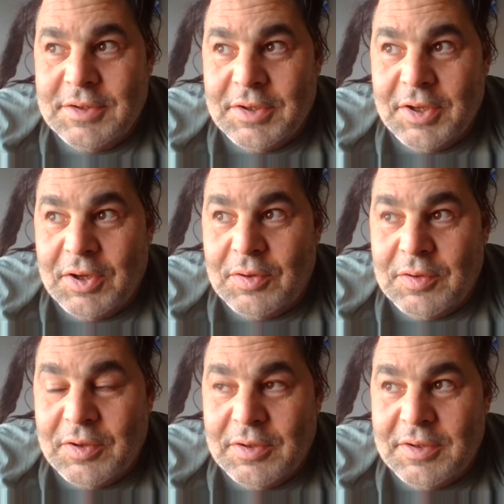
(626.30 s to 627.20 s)
You
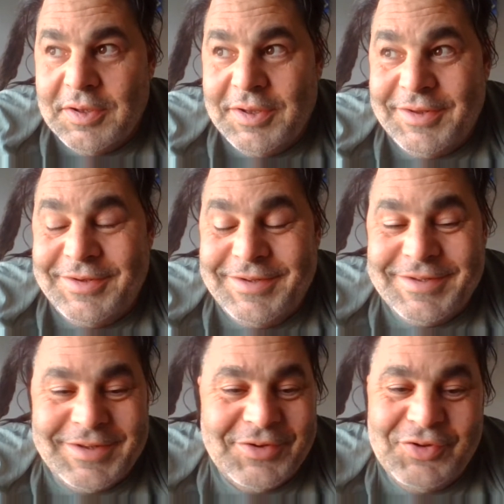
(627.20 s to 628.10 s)
know,
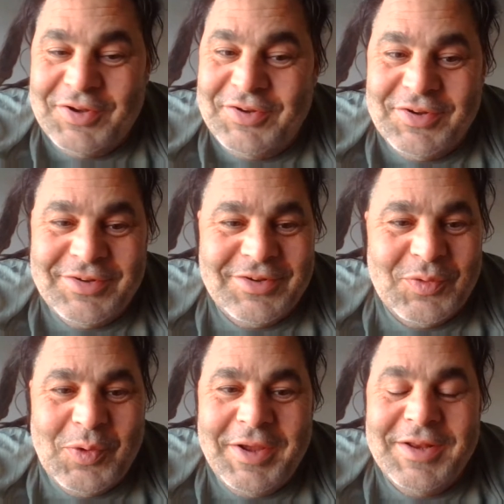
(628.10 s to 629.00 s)
it's just
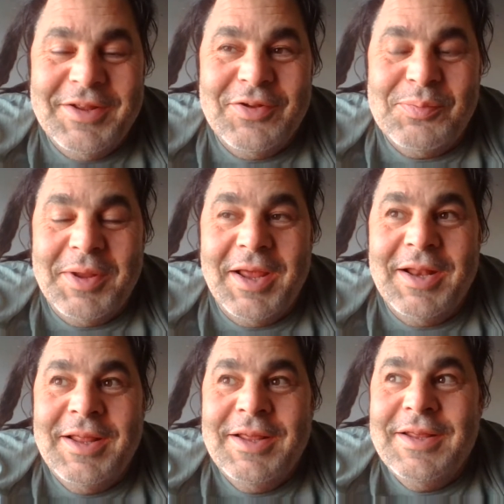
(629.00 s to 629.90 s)
the way it is, man.